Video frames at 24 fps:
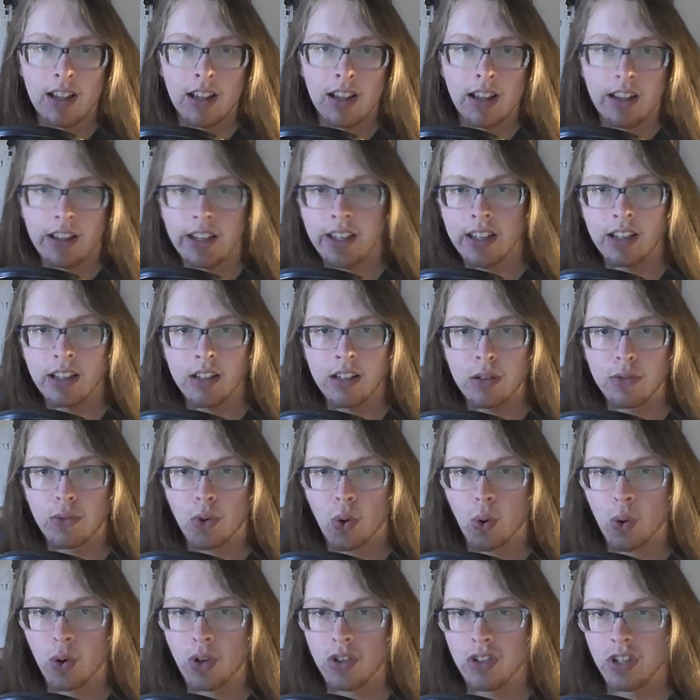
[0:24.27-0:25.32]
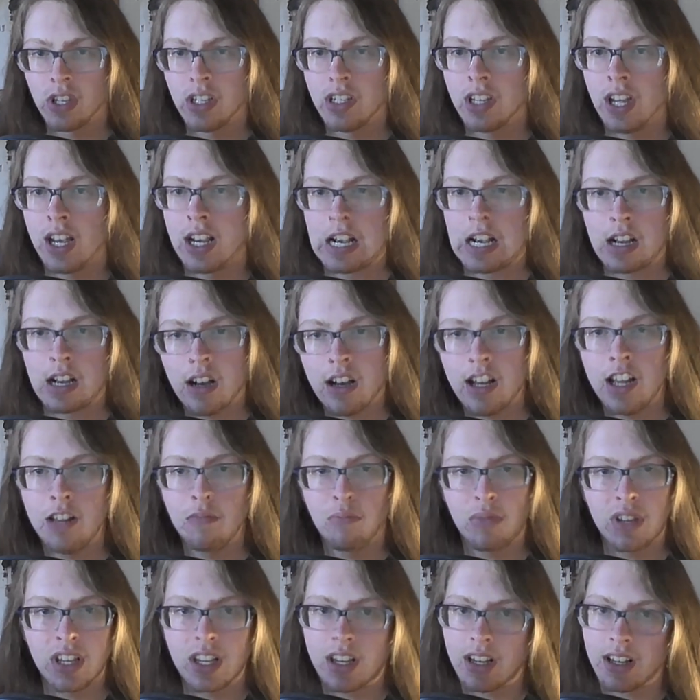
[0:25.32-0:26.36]
And of course they take a cut
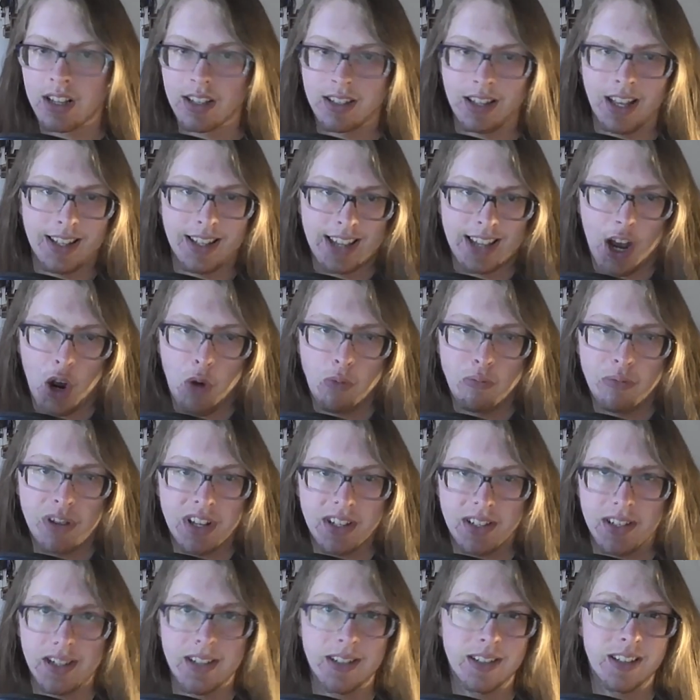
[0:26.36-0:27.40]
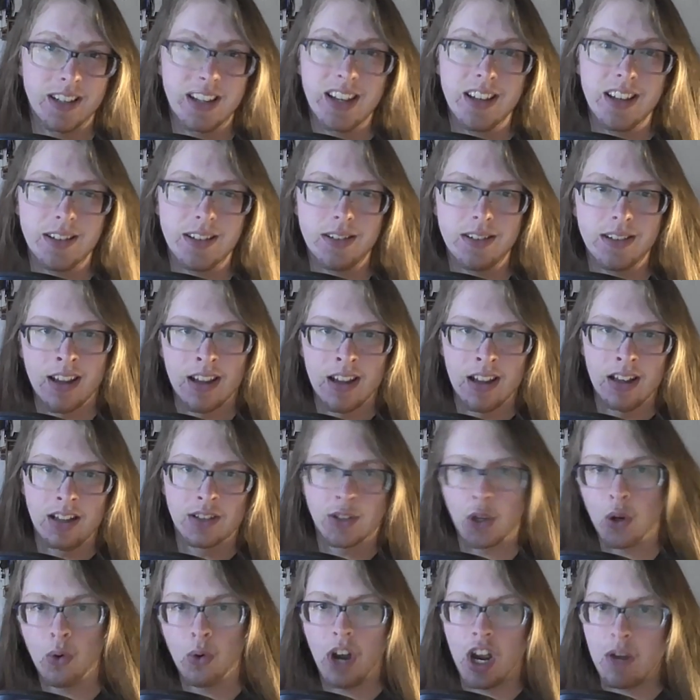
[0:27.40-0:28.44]
because that's how business is.
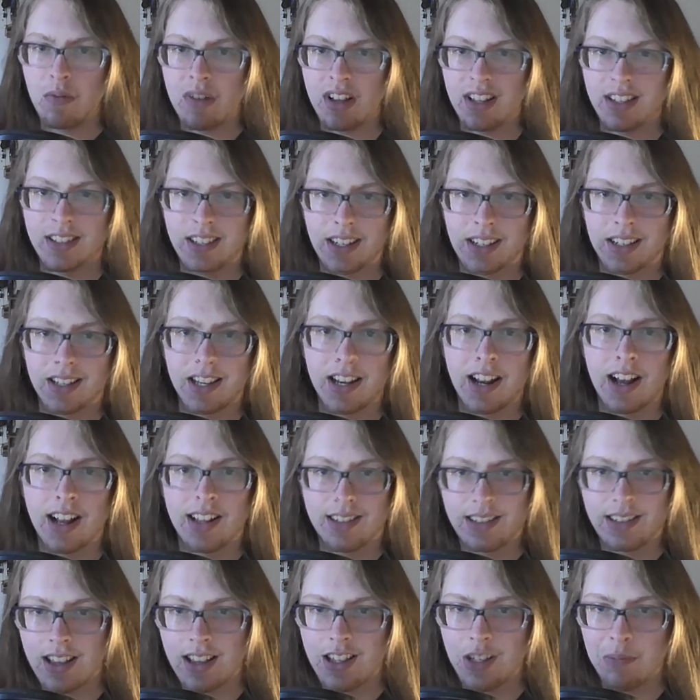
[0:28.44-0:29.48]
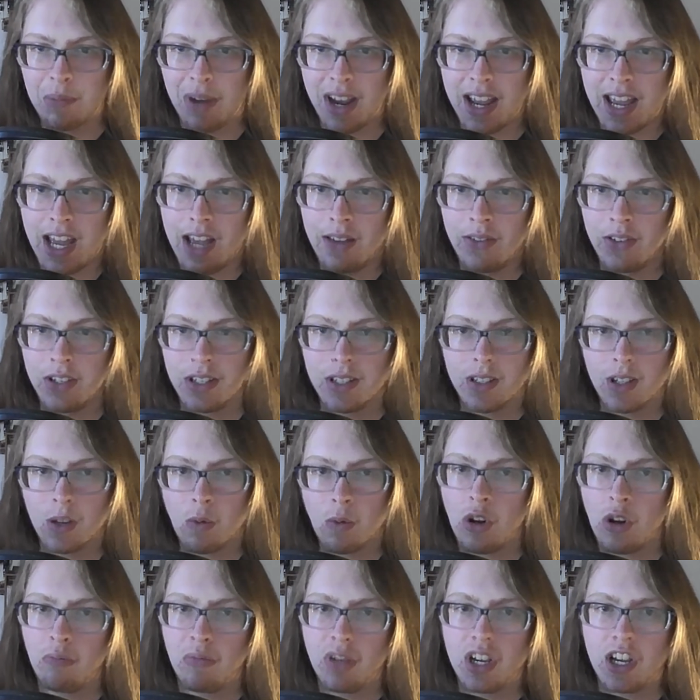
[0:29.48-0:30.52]
So I made 69 cents by having
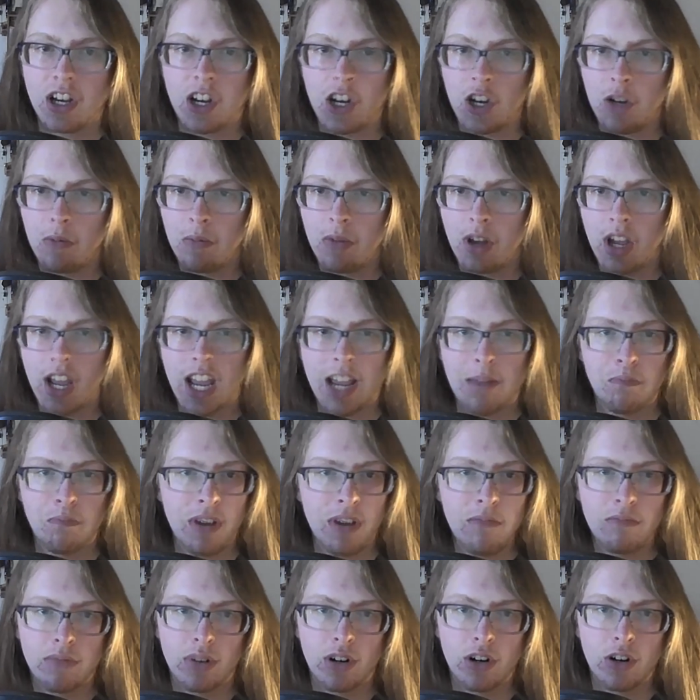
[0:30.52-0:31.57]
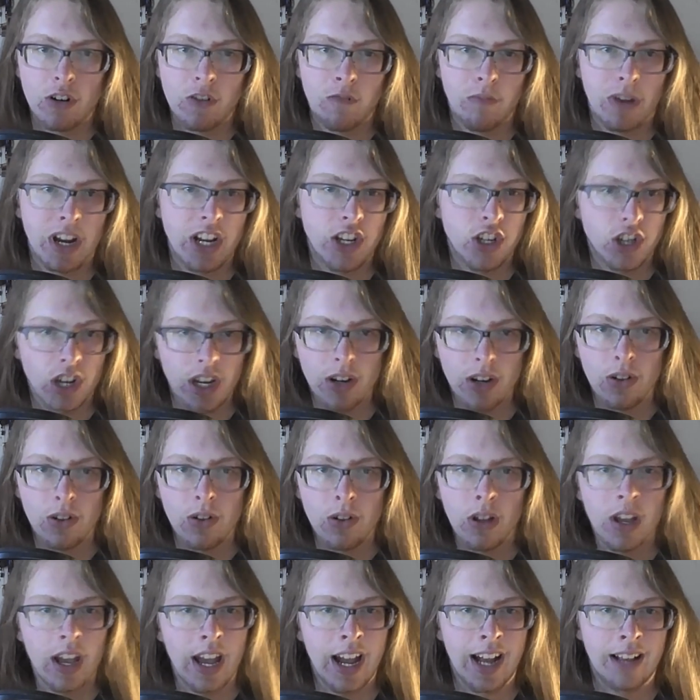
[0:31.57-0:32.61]
someone become a member of my channel
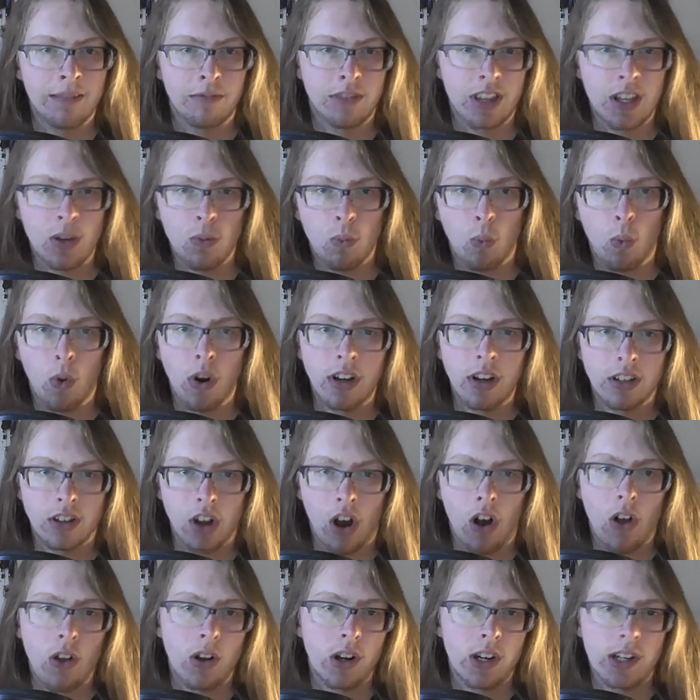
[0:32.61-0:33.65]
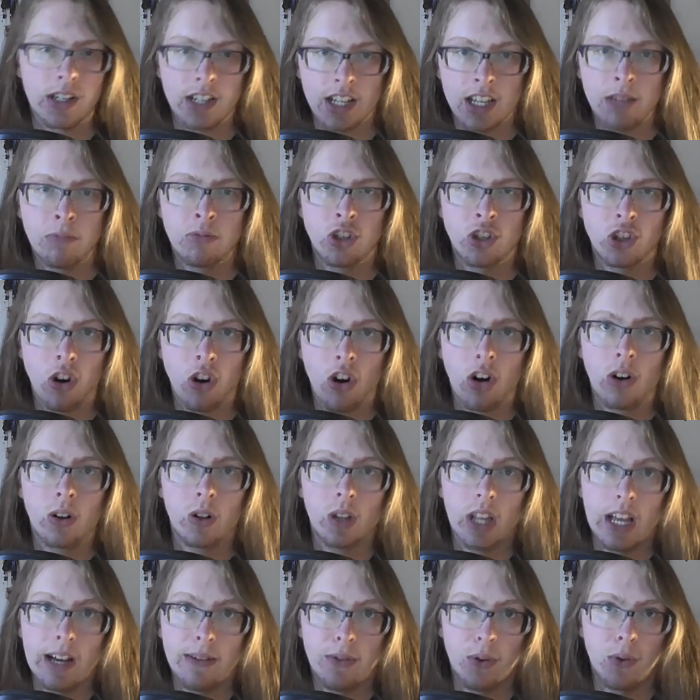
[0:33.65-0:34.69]
at the $1 tip jar
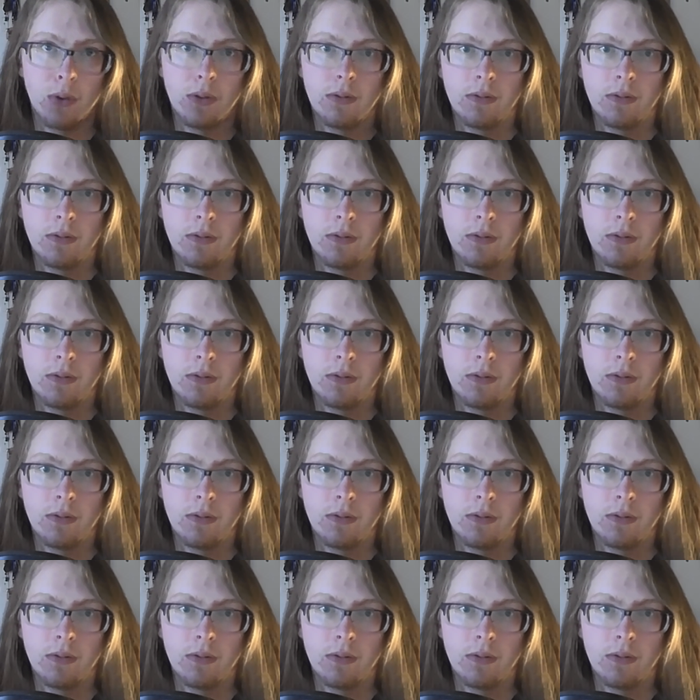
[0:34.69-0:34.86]
level.